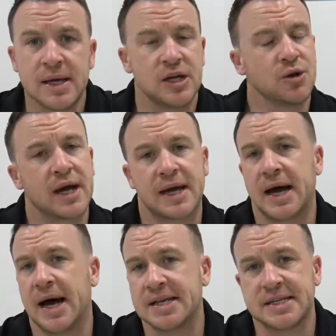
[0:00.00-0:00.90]
You look at
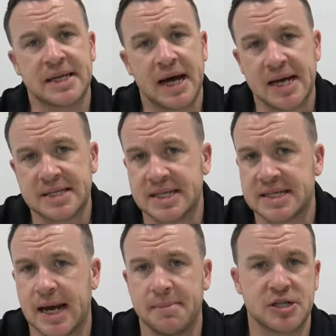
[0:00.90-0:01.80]
cars and cars are the
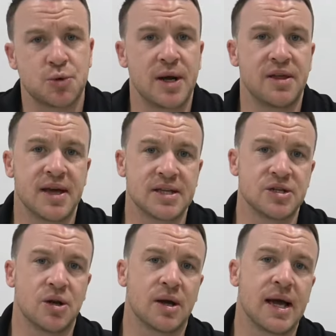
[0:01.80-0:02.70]
same. There's
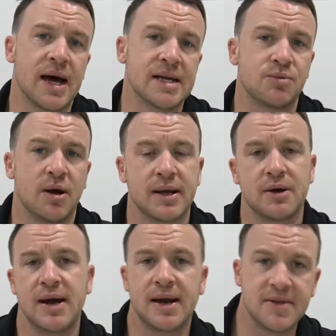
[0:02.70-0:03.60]
$20,000 cars rolling
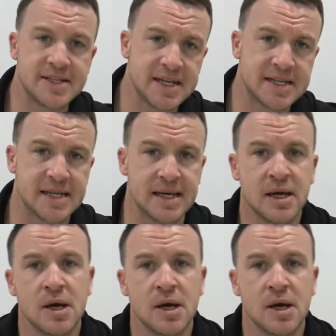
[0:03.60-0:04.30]
around and there's 60.